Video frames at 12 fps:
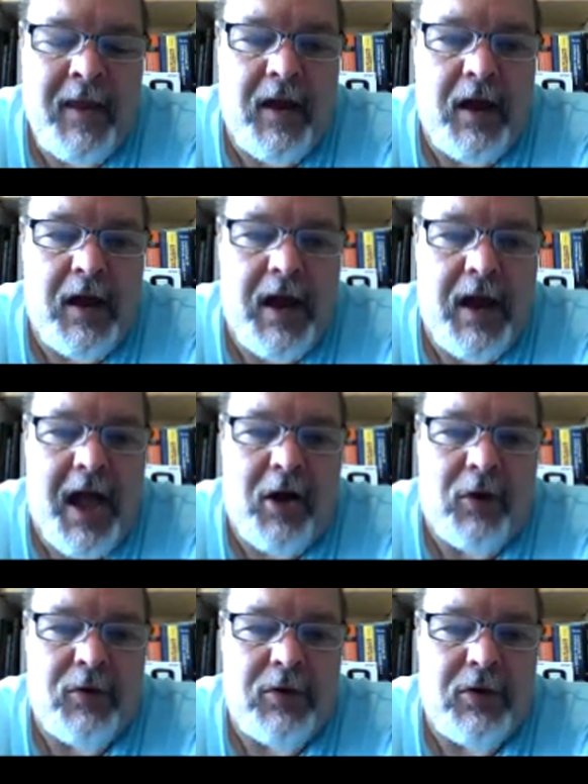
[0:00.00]
uh,
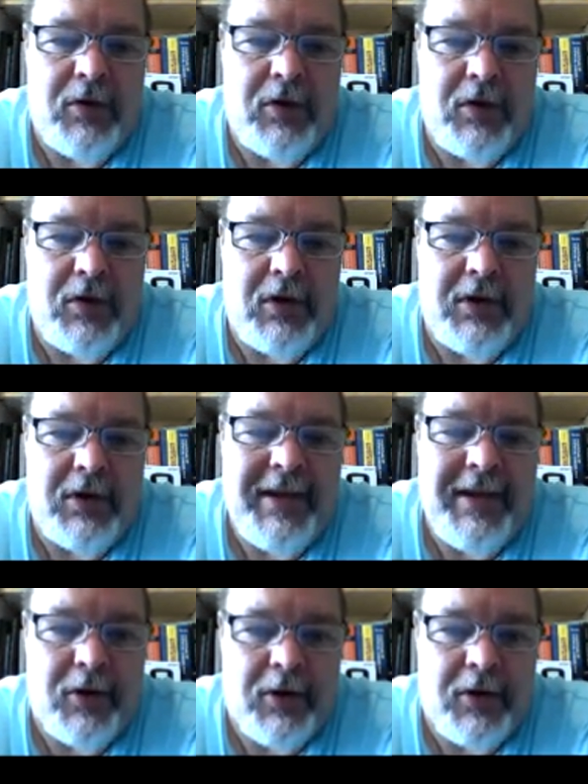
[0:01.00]
out
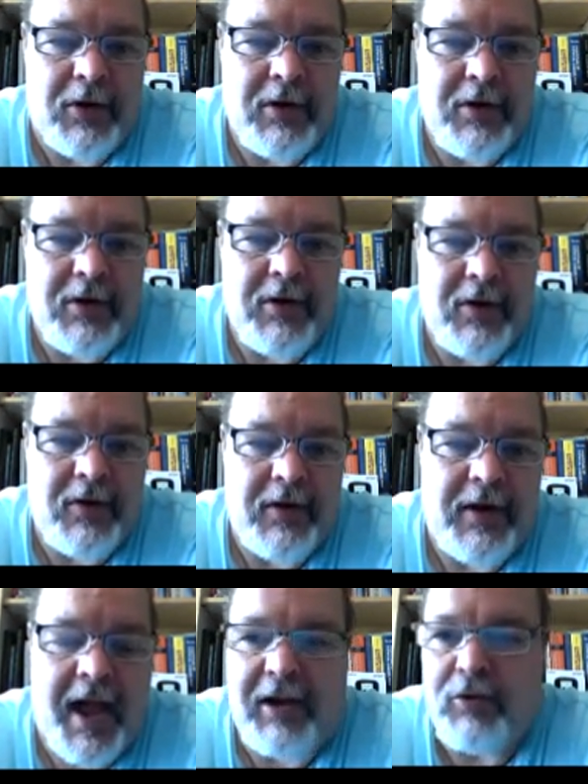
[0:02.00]
near the
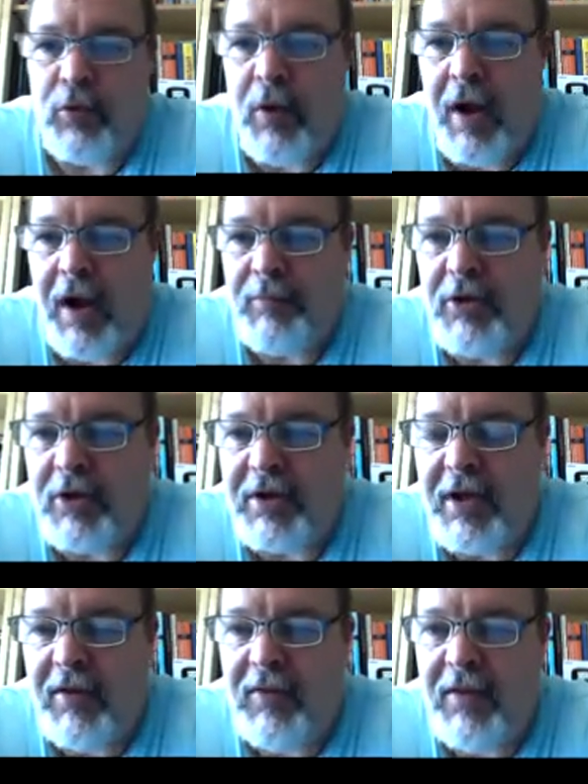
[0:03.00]
actual object
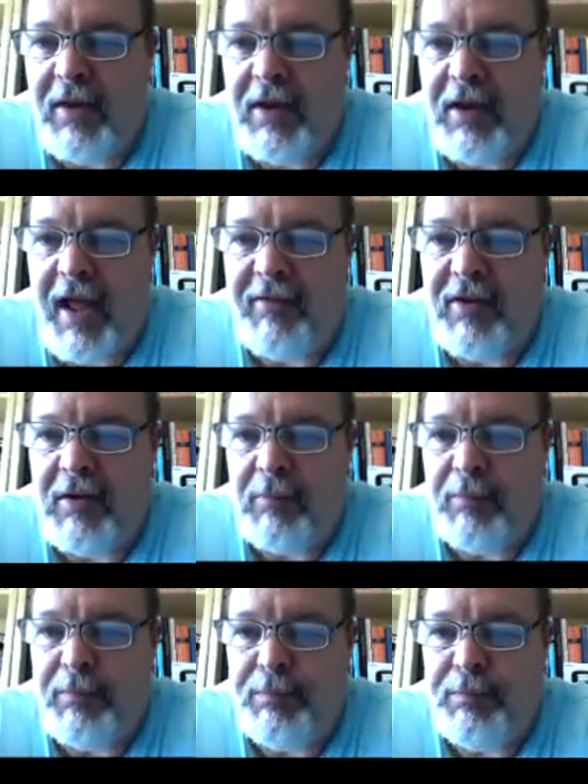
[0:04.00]
and then have it
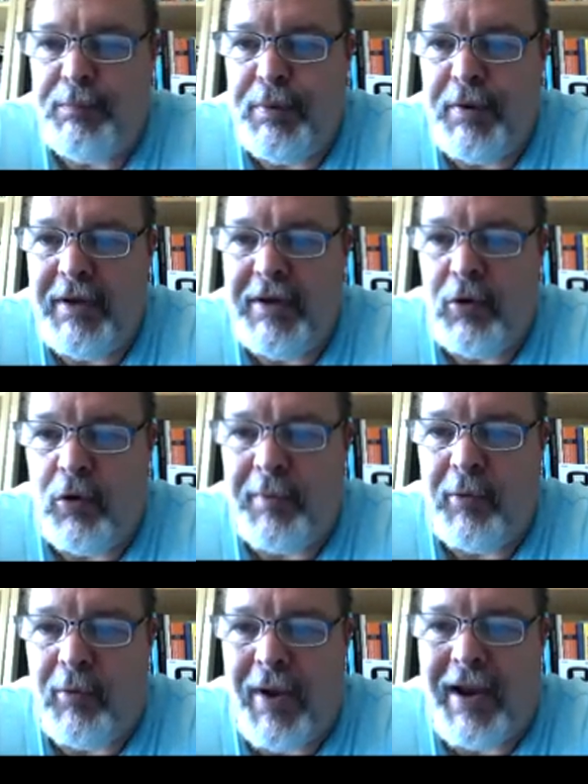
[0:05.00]
put in
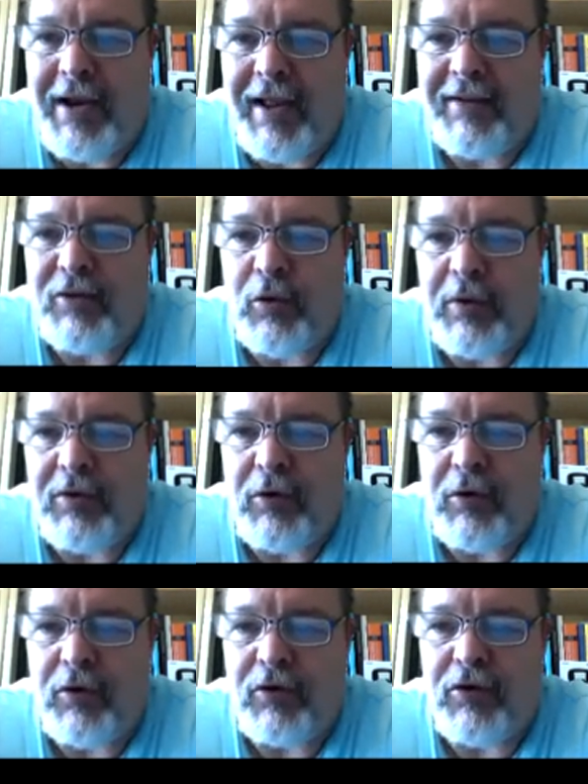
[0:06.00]
orbit right next to it.
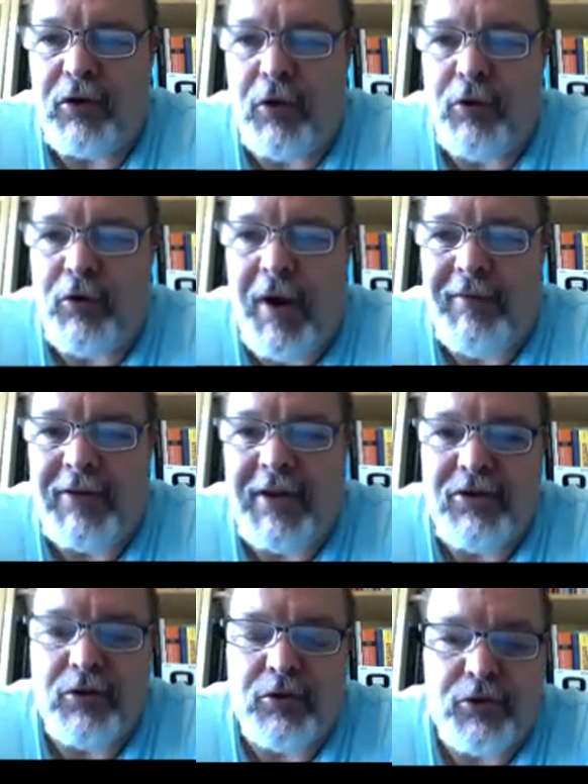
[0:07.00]
So the slow
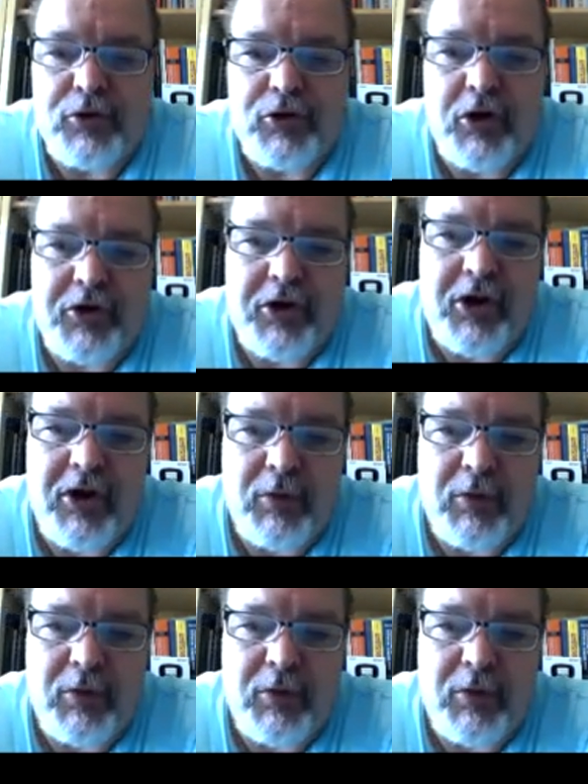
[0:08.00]
gravitational tug,